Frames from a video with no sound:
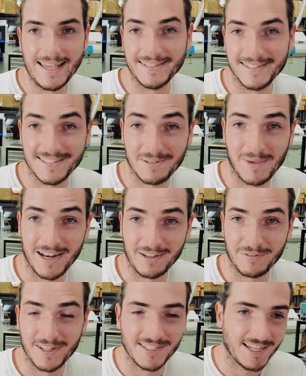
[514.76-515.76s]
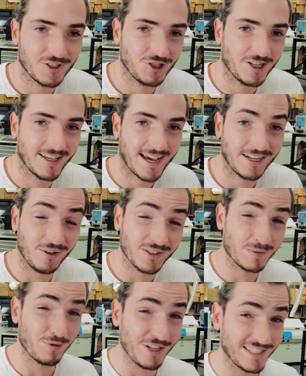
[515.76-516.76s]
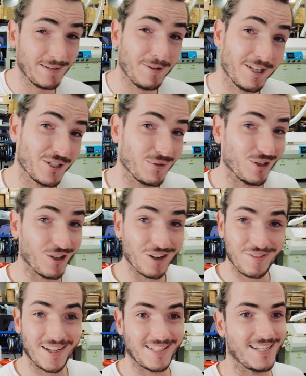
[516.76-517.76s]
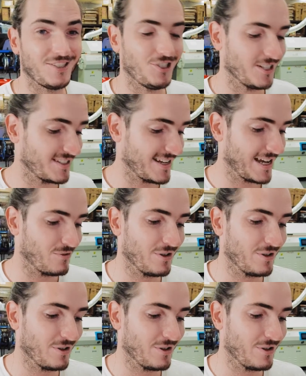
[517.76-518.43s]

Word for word: Here's the schematic for the test jig, and it looks pretty similar to a lot of our test jigs now.